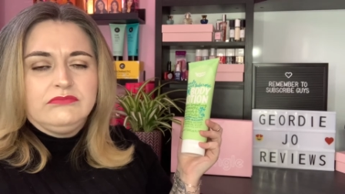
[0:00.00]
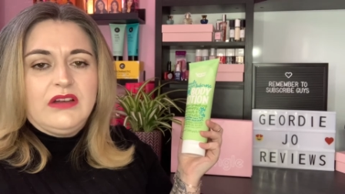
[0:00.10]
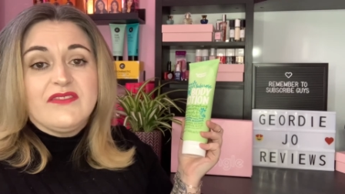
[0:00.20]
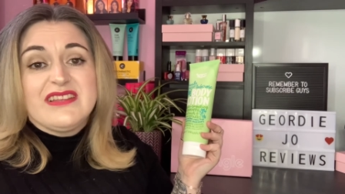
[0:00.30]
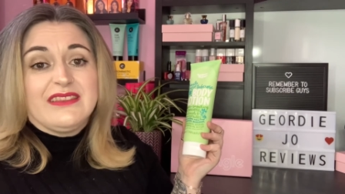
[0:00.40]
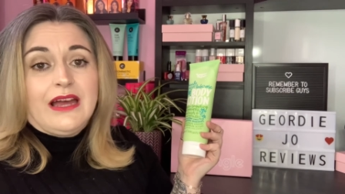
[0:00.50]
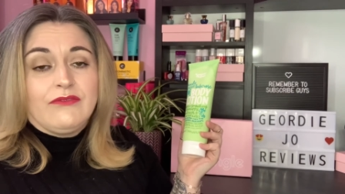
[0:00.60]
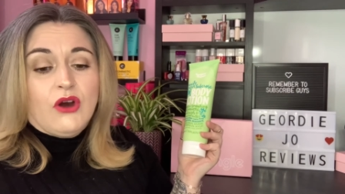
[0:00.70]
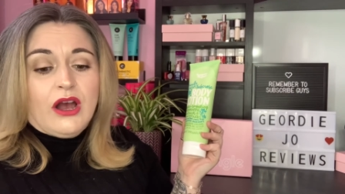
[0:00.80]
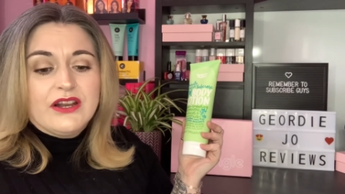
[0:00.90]
I've said that
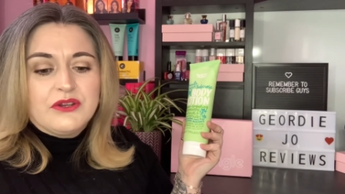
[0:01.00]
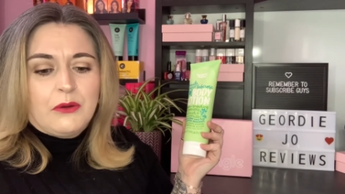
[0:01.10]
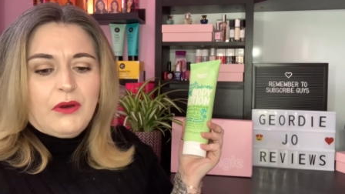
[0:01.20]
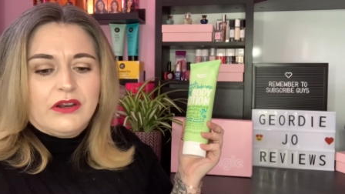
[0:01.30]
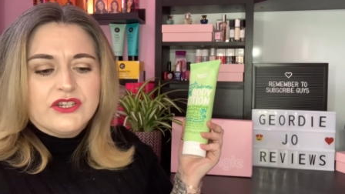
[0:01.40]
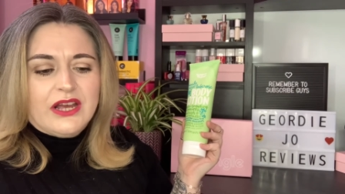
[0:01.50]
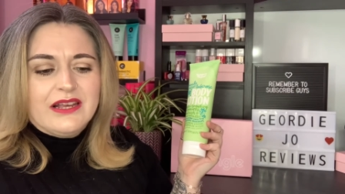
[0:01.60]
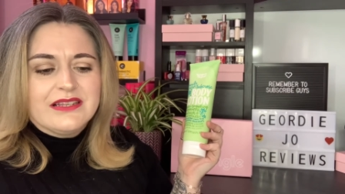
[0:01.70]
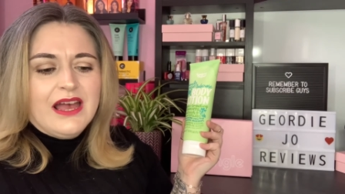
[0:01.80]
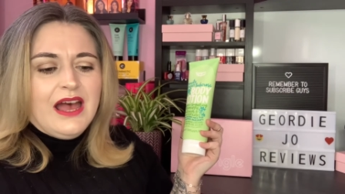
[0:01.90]
wrong, I do
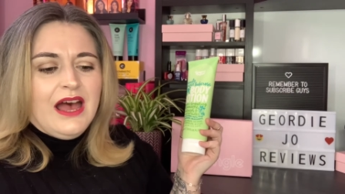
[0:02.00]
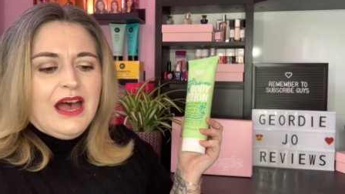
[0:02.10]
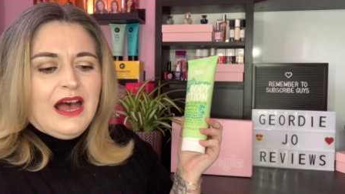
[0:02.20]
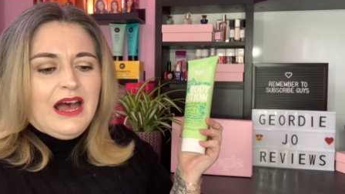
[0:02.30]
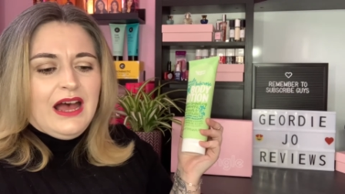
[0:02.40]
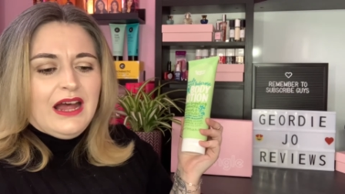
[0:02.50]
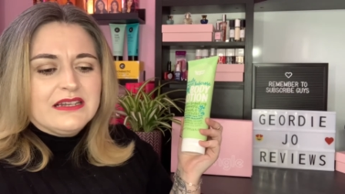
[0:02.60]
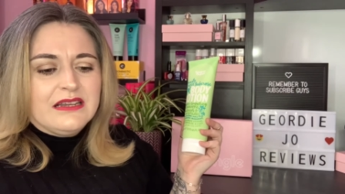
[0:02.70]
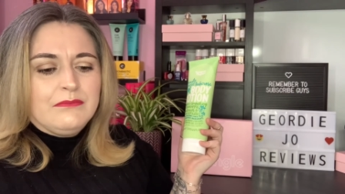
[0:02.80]
apologise and